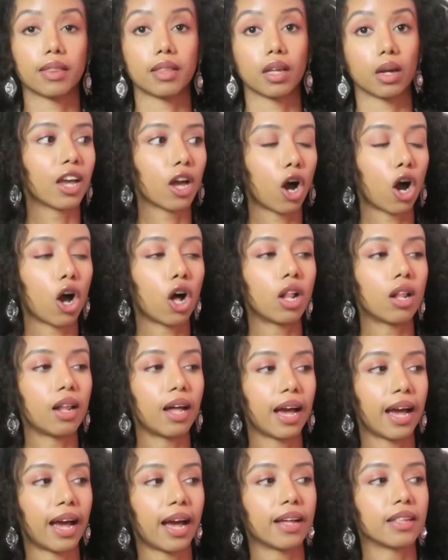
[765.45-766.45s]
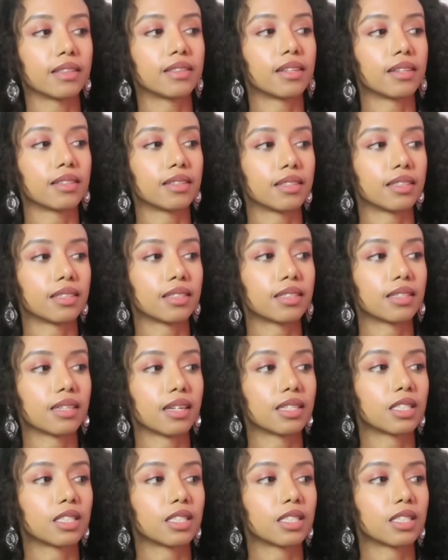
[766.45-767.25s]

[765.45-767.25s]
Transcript: they all had this